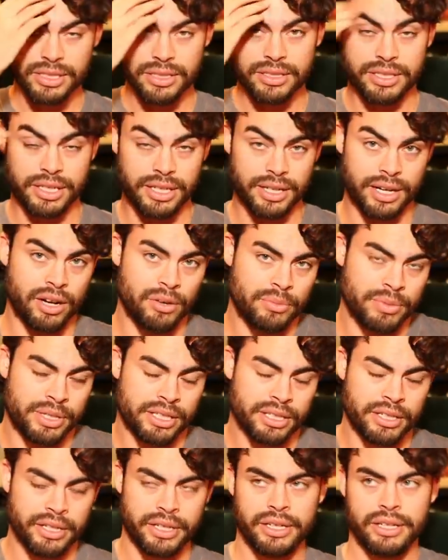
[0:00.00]
Did it help
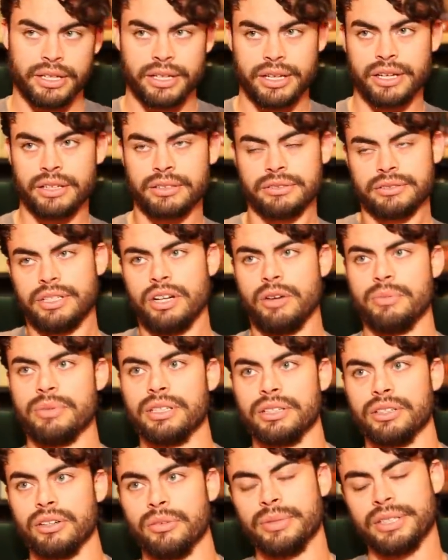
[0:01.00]
me? Yeah, it helped me a
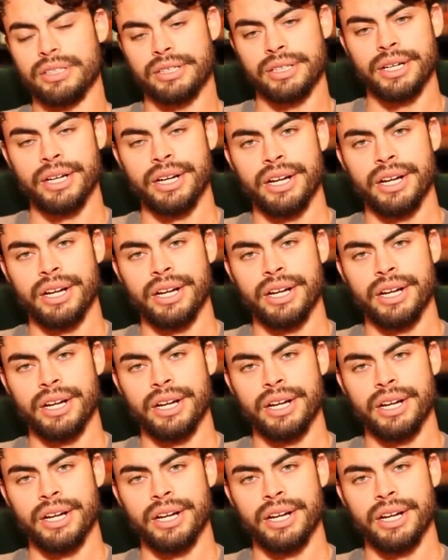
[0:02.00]
little bit.